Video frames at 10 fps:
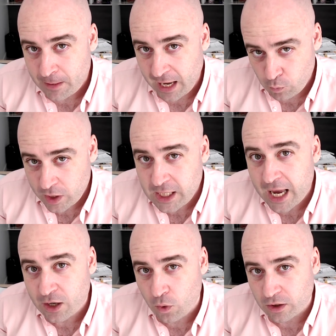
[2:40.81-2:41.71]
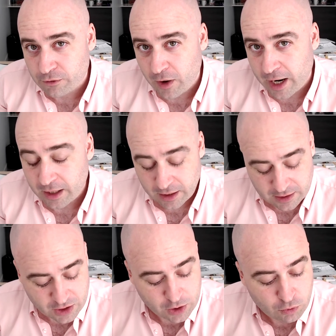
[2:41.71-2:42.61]
And we can quantify it. I'm going to
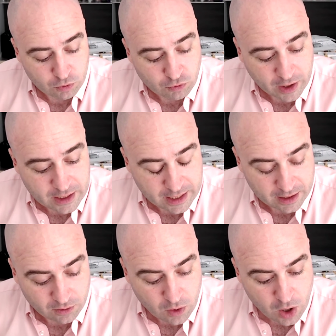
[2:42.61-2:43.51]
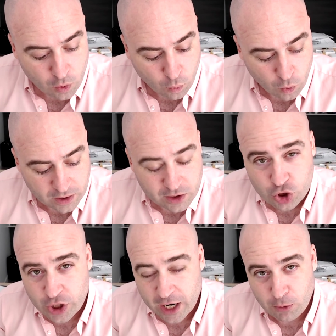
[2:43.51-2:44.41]
tell you right now what
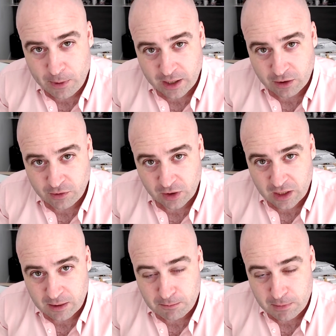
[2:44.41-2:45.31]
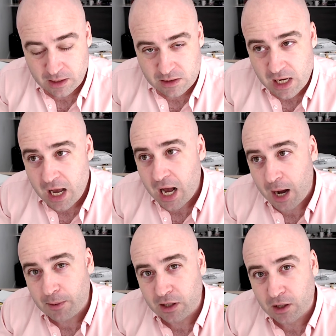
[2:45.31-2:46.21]
shadow banning really means.
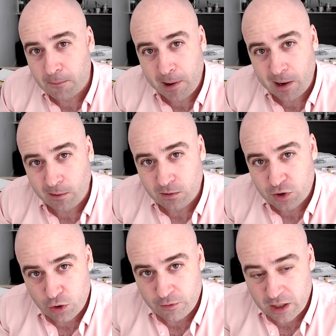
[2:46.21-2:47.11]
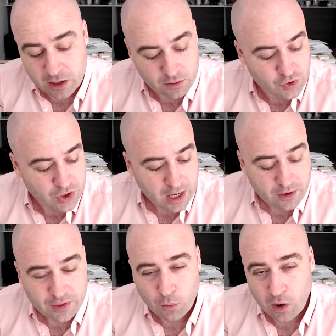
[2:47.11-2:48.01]
I'm going to compare two videos
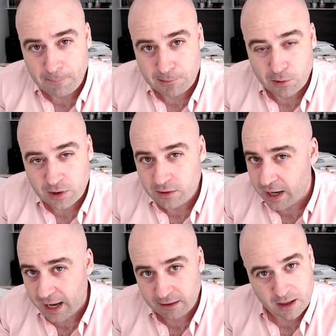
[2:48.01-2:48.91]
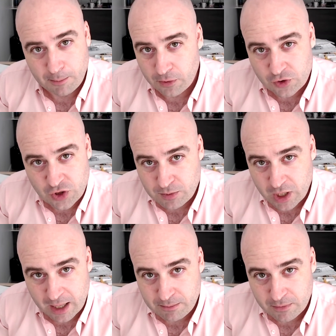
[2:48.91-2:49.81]
that were uploaded at about the same
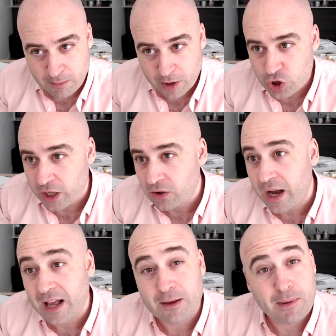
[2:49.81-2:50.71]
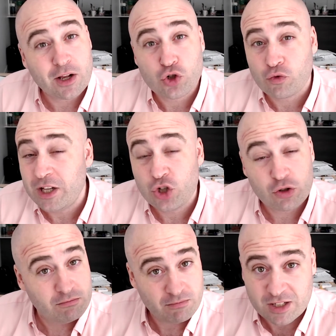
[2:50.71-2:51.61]
time on my channel, and they managed to reach
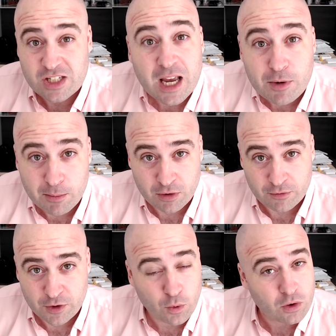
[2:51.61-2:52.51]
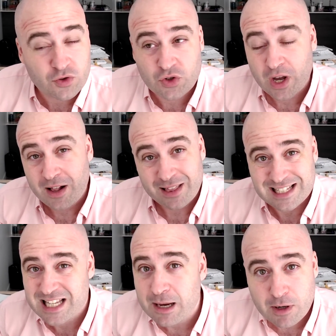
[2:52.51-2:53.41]
the same number of viewers, the
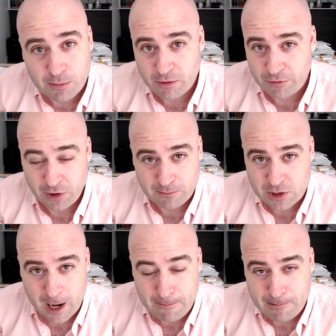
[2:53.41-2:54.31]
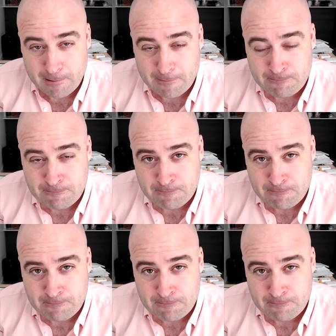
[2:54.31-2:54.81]
same number of thumbs up.